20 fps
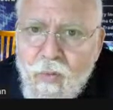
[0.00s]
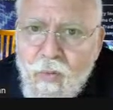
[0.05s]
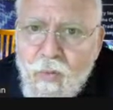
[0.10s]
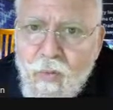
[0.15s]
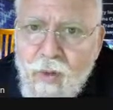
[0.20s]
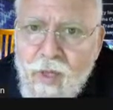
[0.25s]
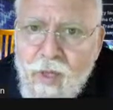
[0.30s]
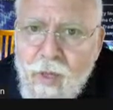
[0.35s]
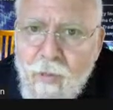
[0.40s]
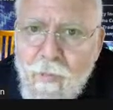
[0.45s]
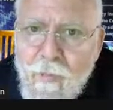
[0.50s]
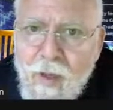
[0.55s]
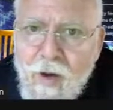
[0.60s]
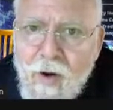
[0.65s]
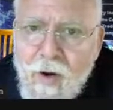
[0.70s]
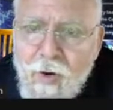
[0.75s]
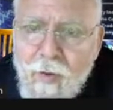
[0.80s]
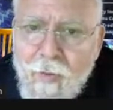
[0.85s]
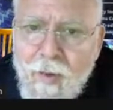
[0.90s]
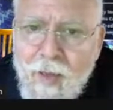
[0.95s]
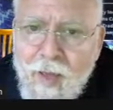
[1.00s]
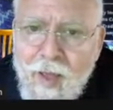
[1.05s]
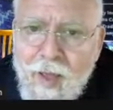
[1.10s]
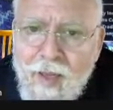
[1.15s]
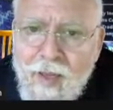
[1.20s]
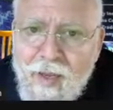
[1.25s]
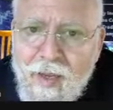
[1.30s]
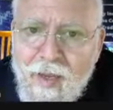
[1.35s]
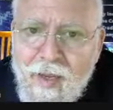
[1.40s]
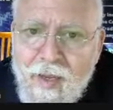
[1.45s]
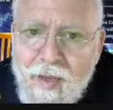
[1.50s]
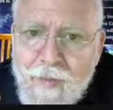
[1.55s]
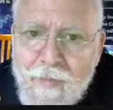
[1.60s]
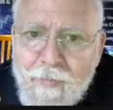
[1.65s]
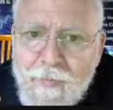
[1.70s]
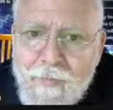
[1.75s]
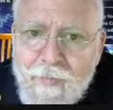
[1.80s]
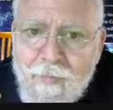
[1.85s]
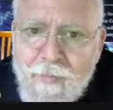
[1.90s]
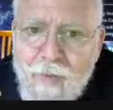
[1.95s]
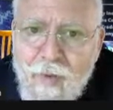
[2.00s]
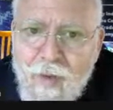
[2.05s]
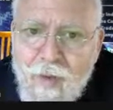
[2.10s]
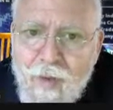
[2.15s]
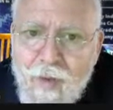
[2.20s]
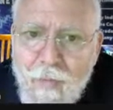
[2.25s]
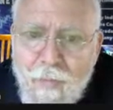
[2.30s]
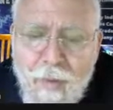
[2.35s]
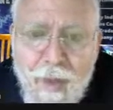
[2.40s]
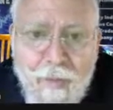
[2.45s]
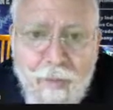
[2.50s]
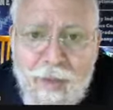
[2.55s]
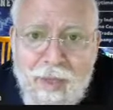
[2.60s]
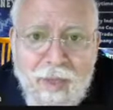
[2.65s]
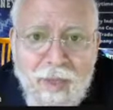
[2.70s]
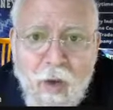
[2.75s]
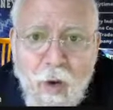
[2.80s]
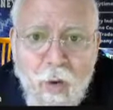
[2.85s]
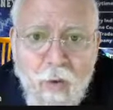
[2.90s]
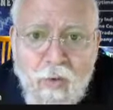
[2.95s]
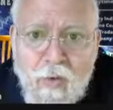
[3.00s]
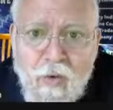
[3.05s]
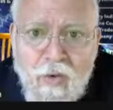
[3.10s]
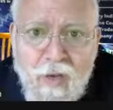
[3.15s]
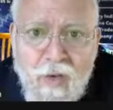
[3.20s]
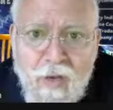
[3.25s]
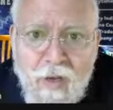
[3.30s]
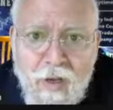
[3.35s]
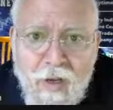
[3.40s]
We get better by being coached